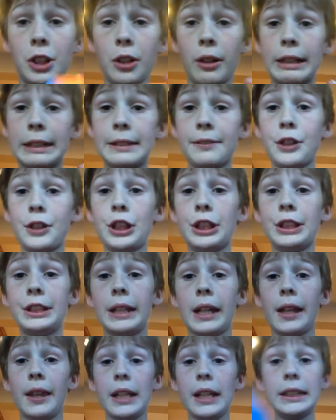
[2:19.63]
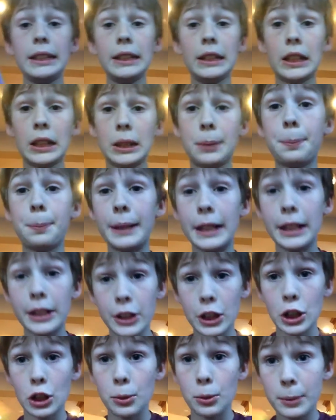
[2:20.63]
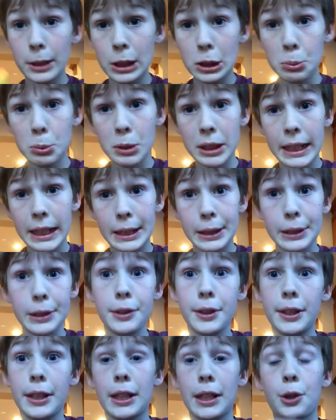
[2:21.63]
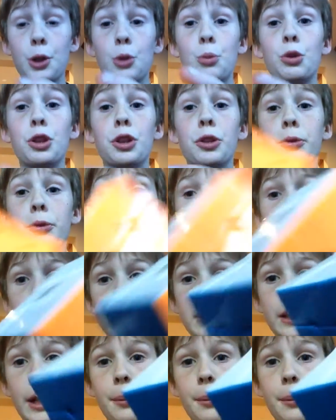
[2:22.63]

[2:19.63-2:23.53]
So, as I've already said, this is the speed cube. This is what they do in, like, the world record